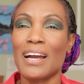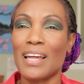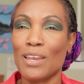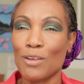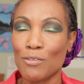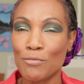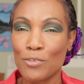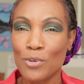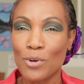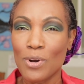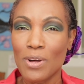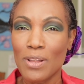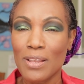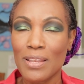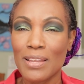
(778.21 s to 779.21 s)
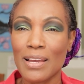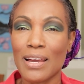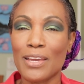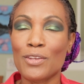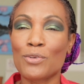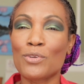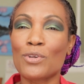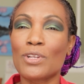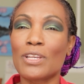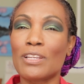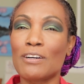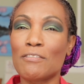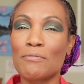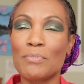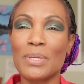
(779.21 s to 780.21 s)
I love you all. I know you'll
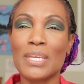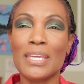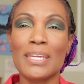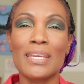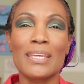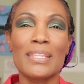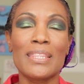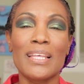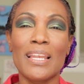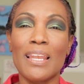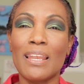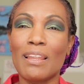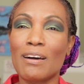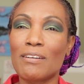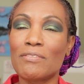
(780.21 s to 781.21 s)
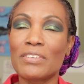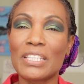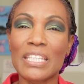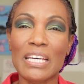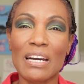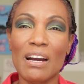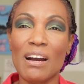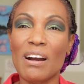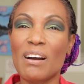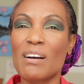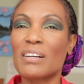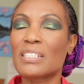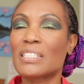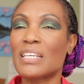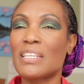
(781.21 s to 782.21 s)
love me. The love and the
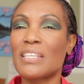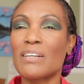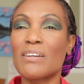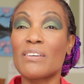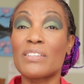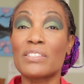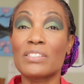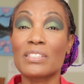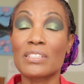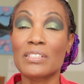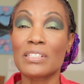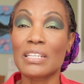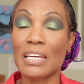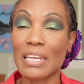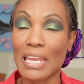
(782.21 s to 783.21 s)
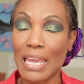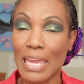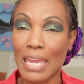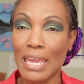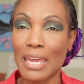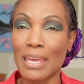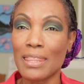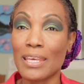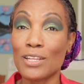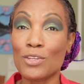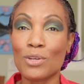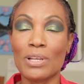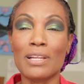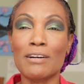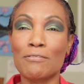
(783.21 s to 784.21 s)
hugs and the concern and care that
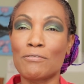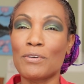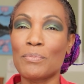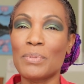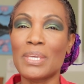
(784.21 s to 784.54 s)
you'll have for